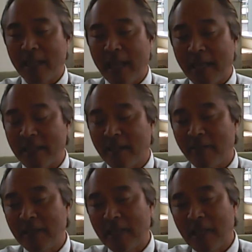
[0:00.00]
education
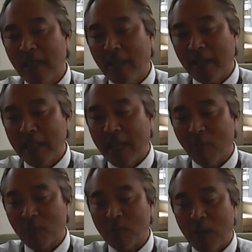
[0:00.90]
and
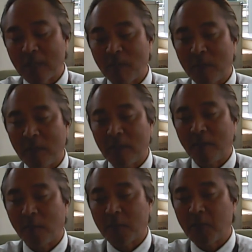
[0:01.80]
taking
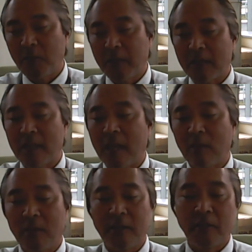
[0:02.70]
responsibility for students
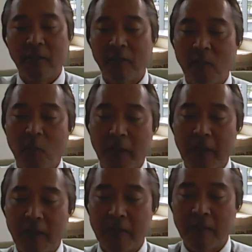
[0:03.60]
not only during the 4
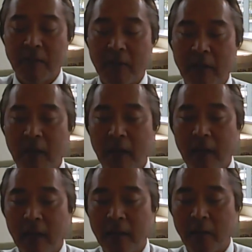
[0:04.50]
years of their
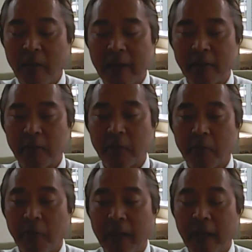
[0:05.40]
undergraduate
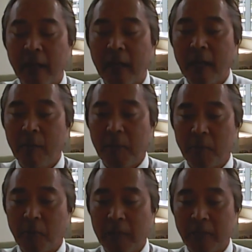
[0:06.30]
degree,
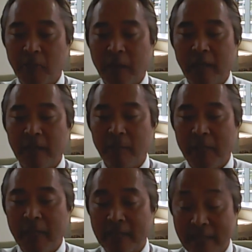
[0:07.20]
but really trying to
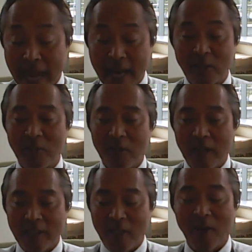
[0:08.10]
be as
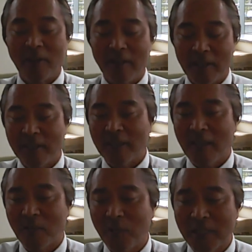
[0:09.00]
this
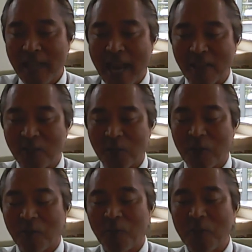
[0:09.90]
country's national
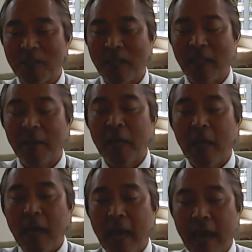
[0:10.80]
university,
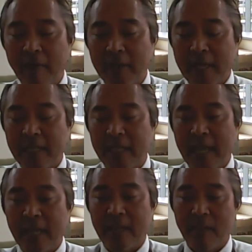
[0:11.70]
having to
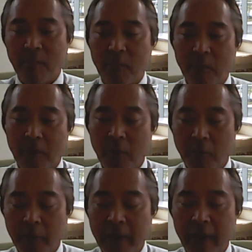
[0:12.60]
educate them through a
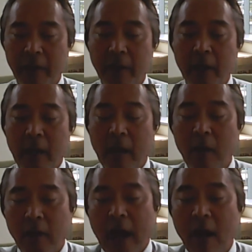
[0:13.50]
career.
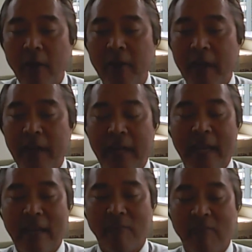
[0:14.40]
How are they going to get